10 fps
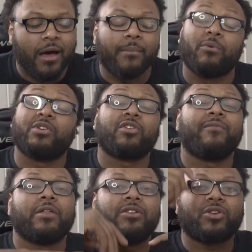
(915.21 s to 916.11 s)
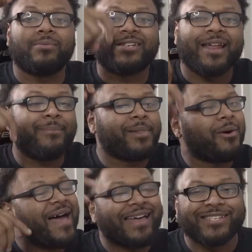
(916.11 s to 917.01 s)
Original video description down
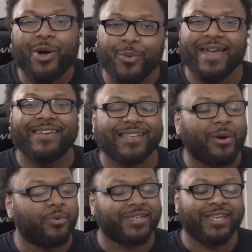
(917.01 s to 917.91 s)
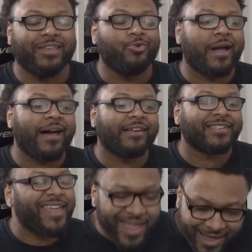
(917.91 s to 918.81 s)
below. As always, I will see you
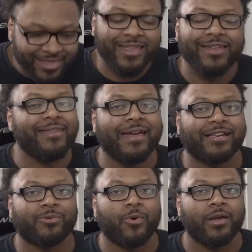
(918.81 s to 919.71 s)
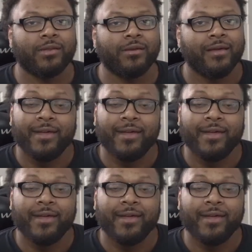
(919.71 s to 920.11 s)
guys in the next one.